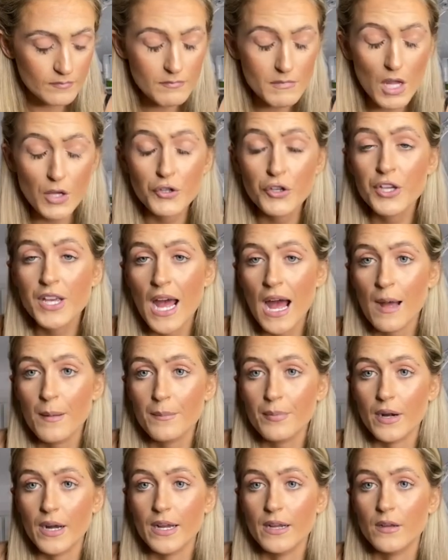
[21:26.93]
you can
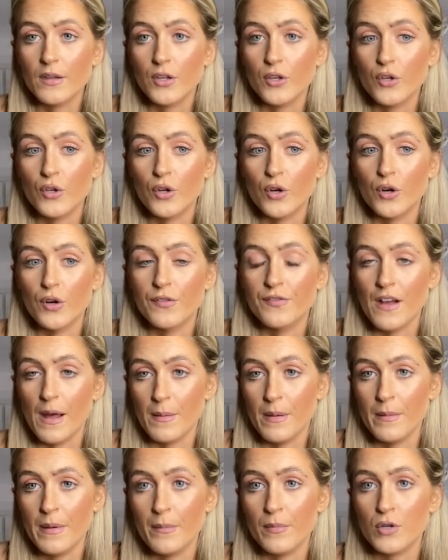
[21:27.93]
bring your
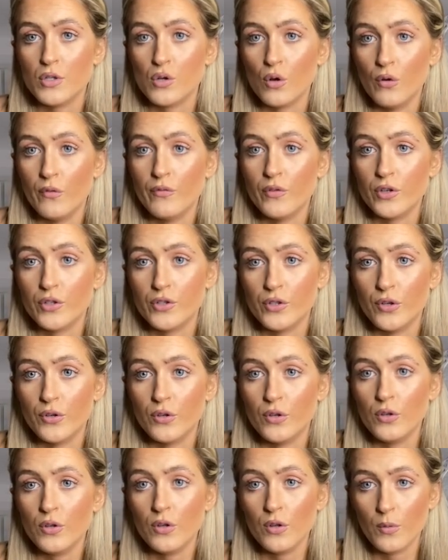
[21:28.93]
family members over to
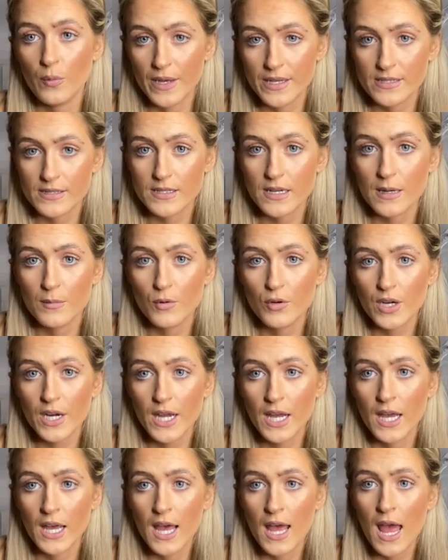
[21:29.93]
the wing
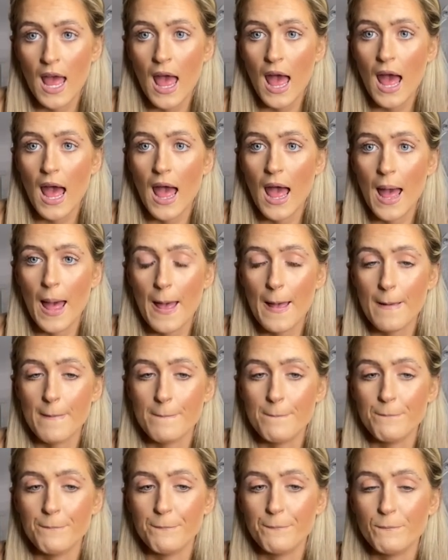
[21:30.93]
ceremony,
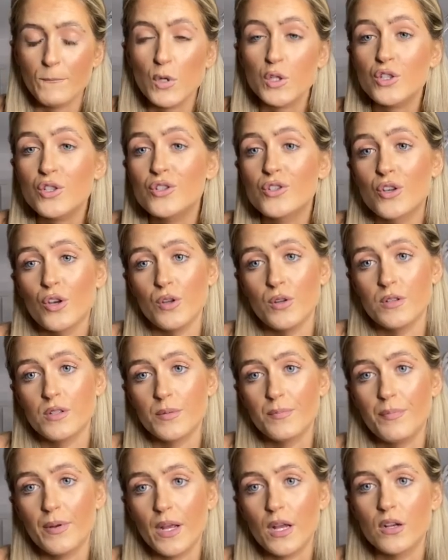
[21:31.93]
which is good,
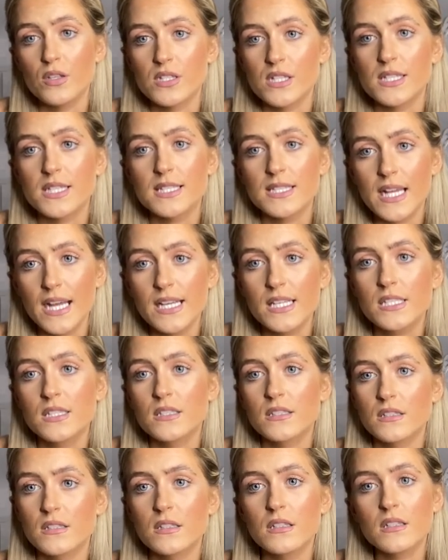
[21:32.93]
because it's
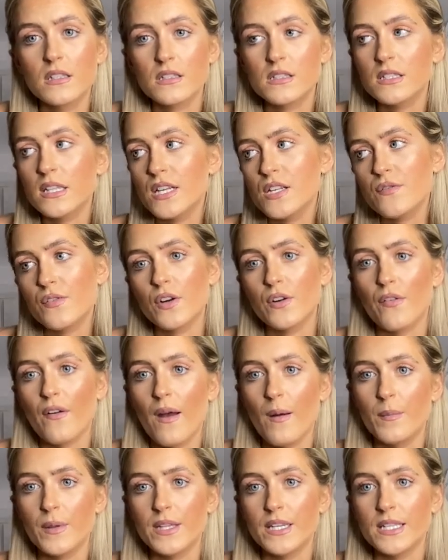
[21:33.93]
nice for your
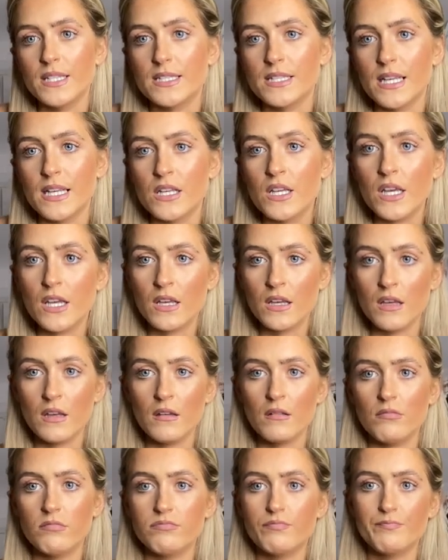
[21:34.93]
family to see
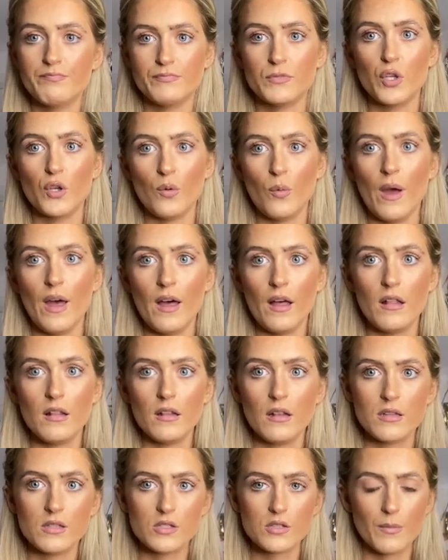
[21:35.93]
you do well
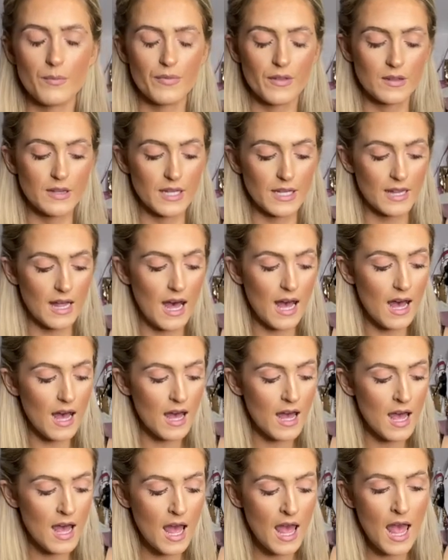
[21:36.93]
and something like that.
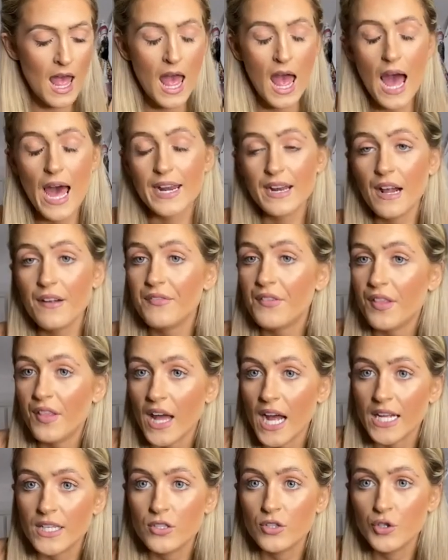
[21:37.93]
And after
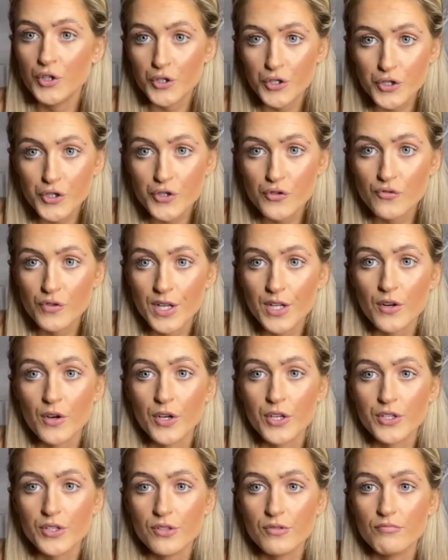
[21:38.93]
that, you're straight
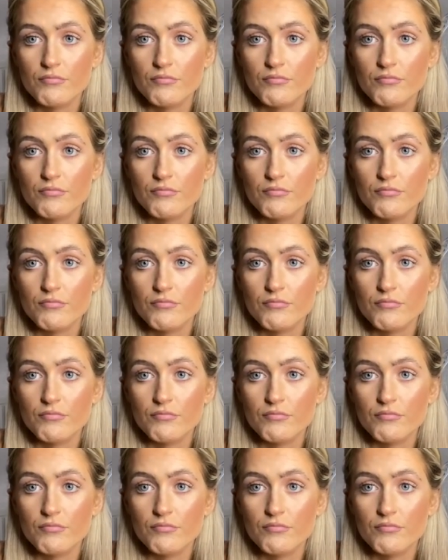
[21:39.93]
out,